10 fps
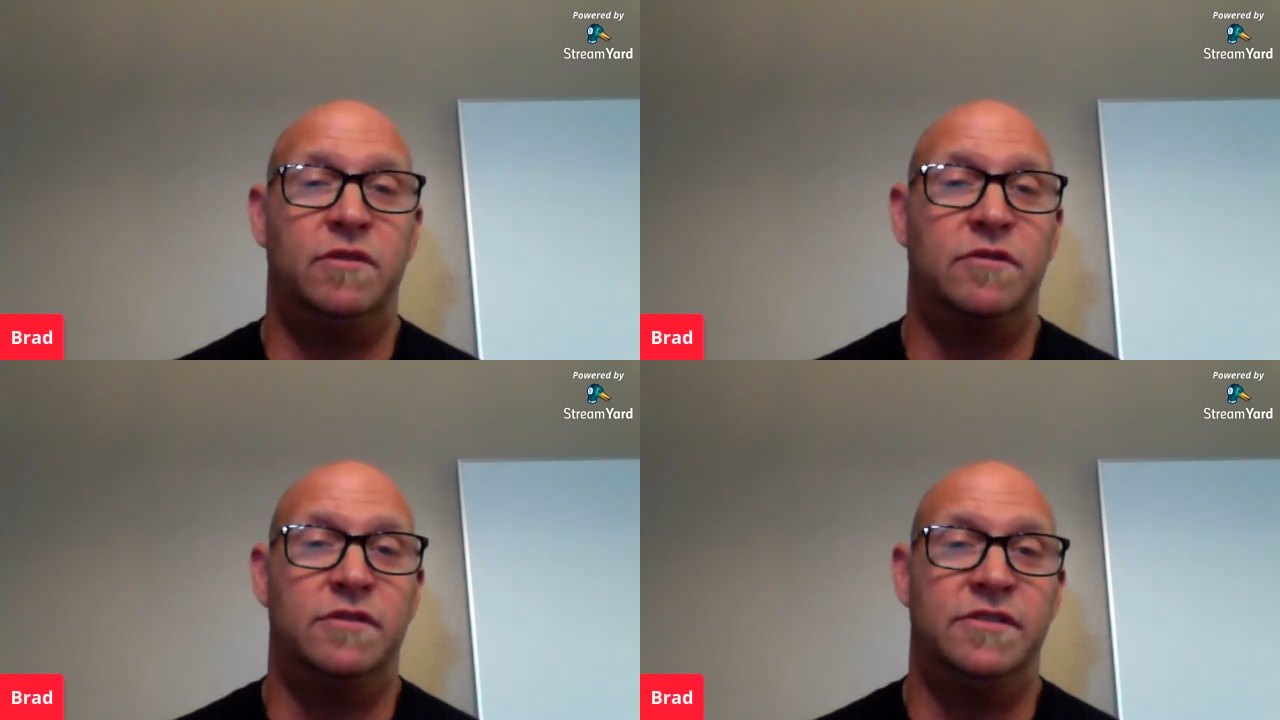
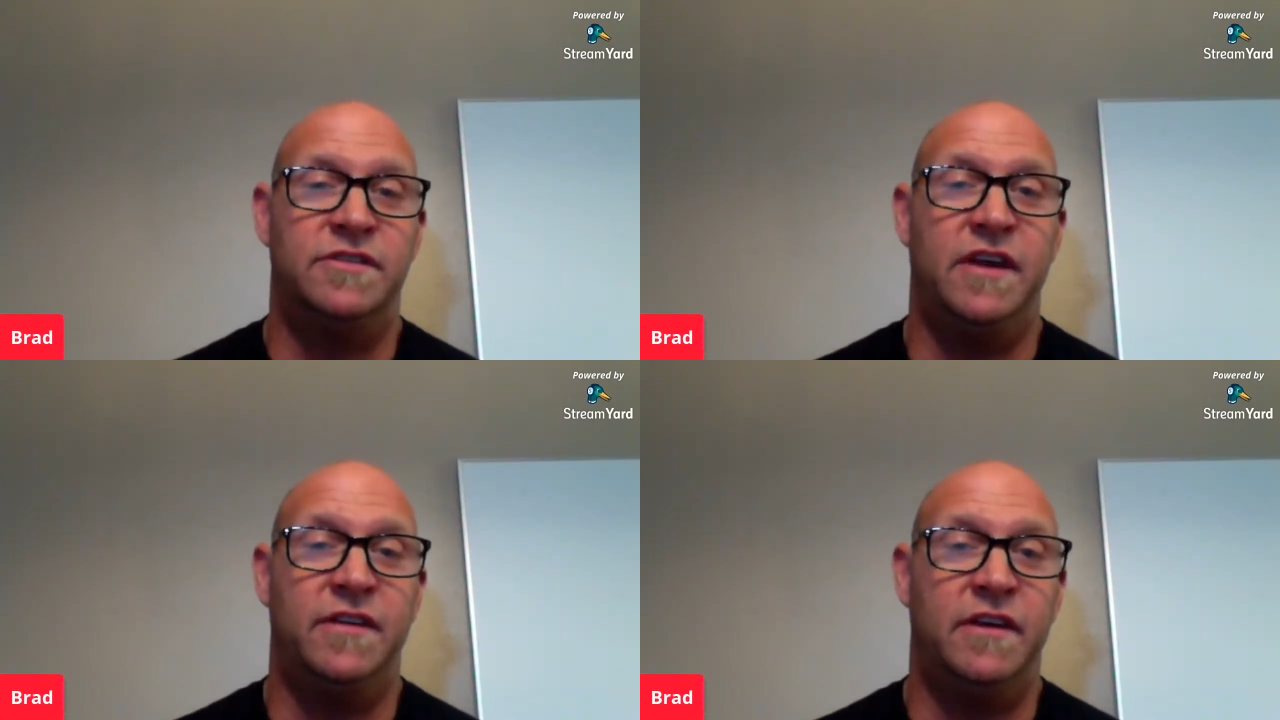
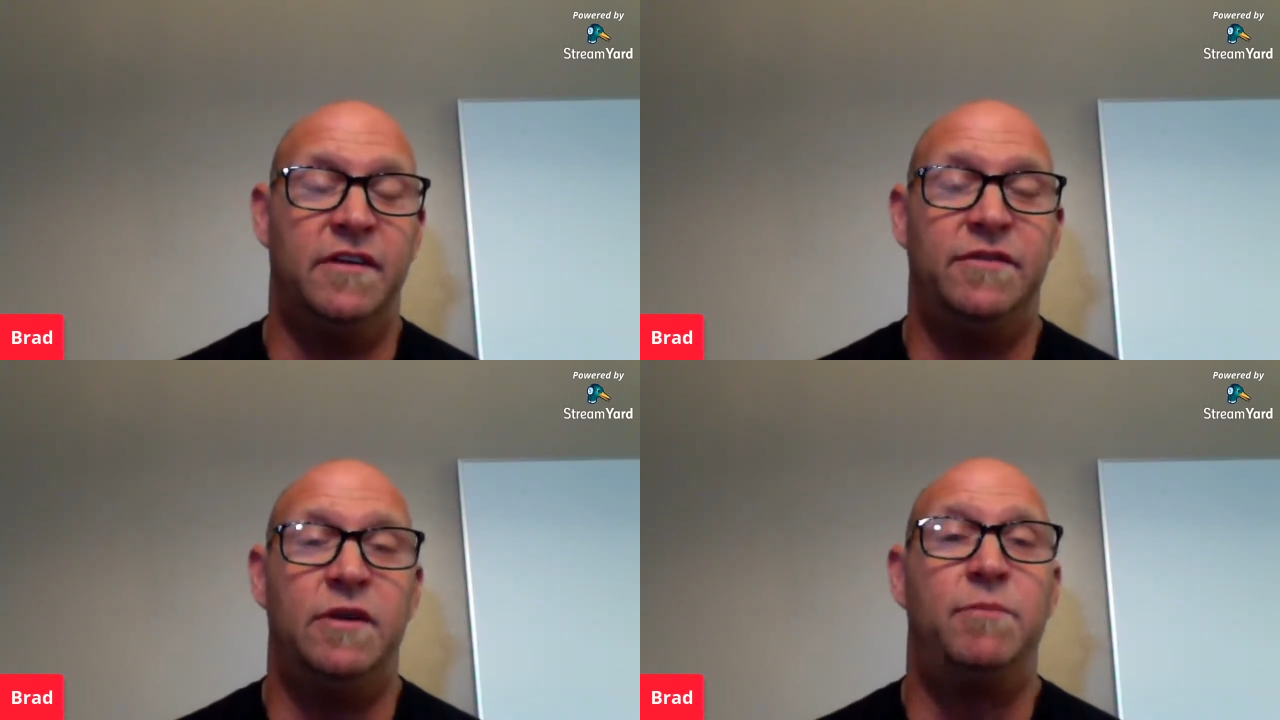brokerages out
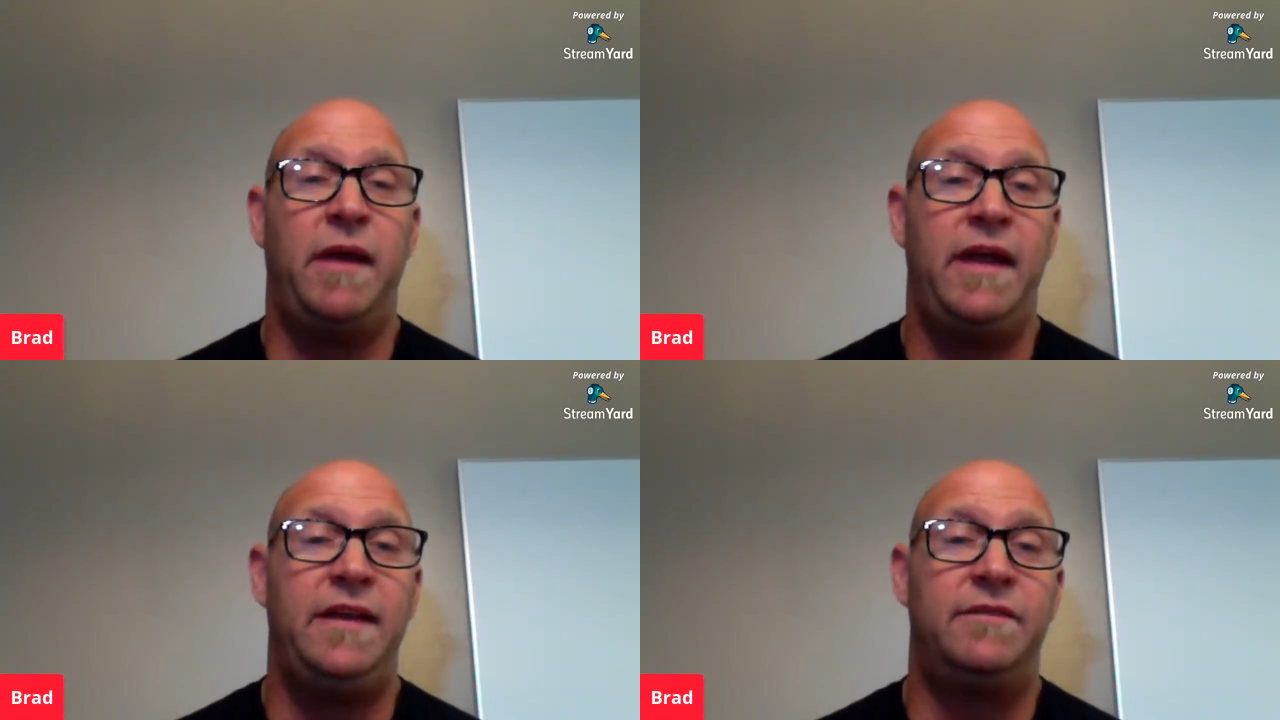there, if you're
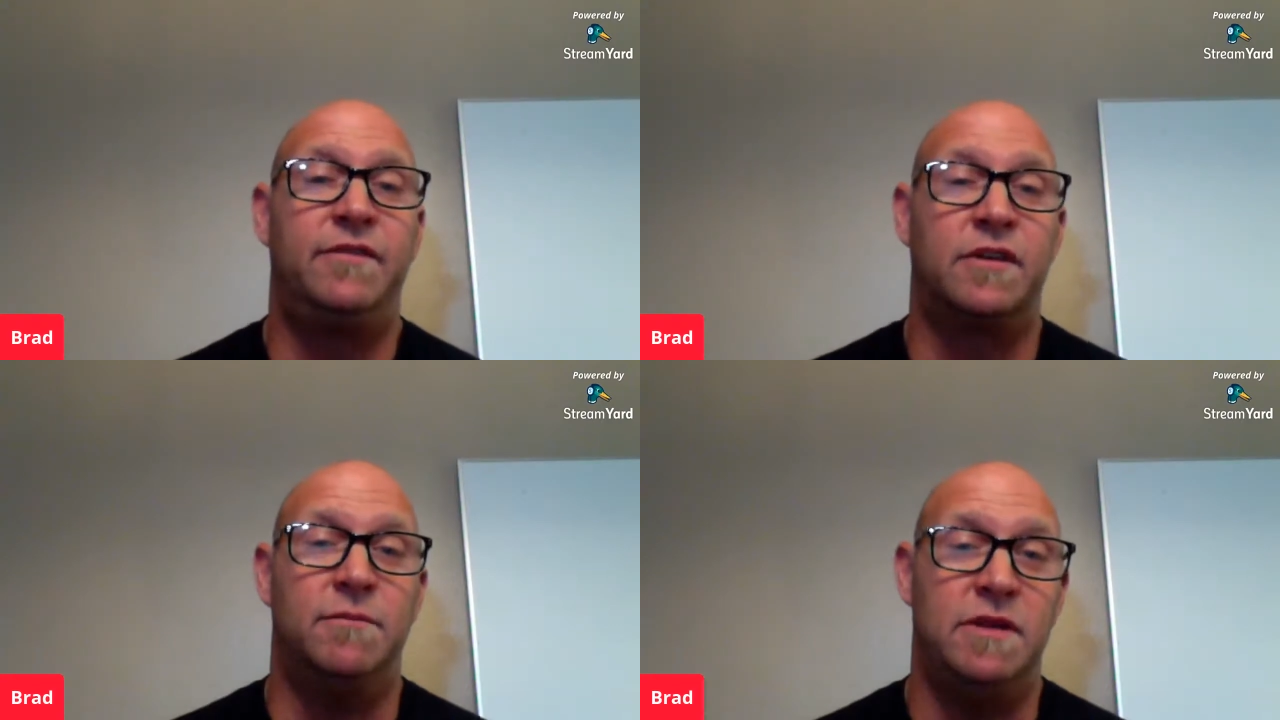paying
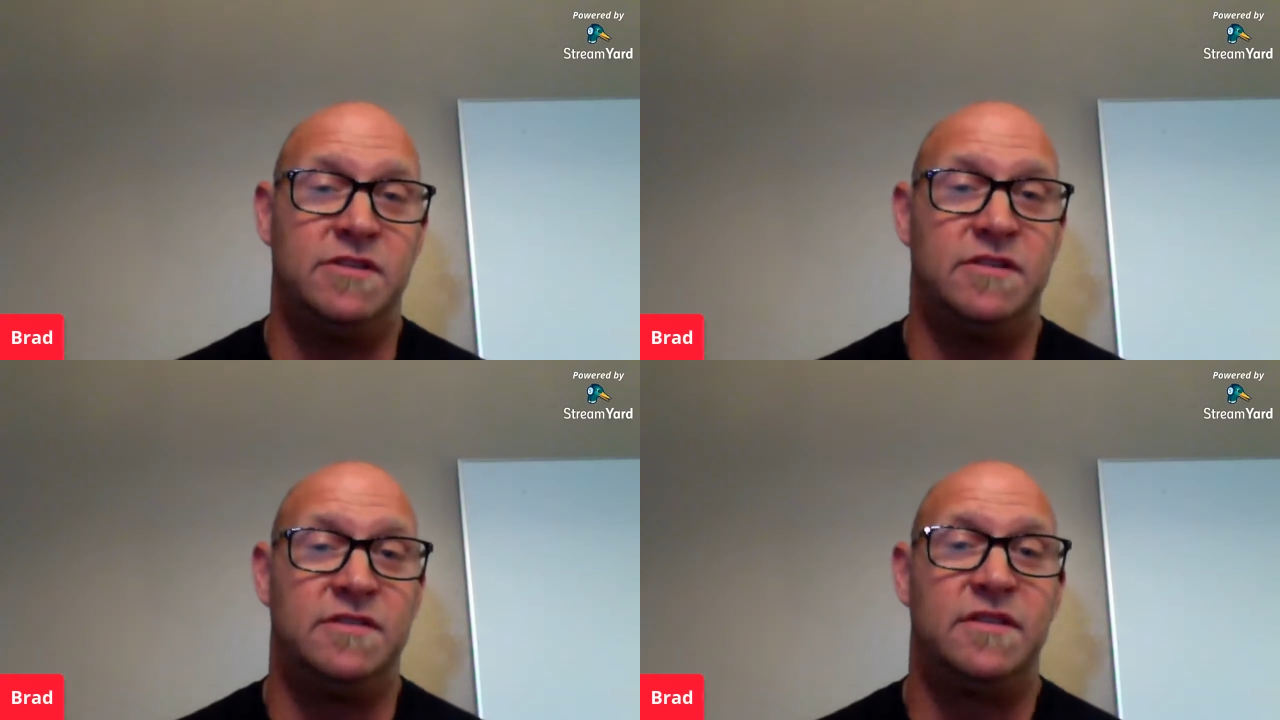for
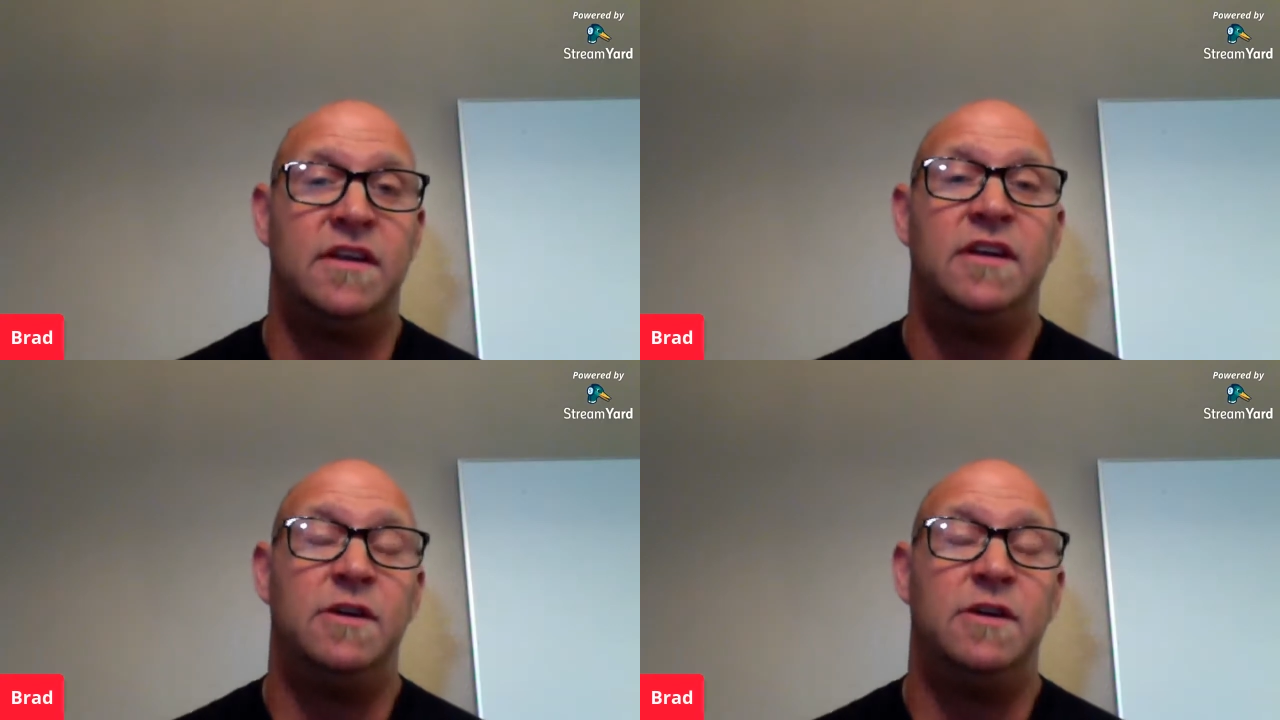commissions,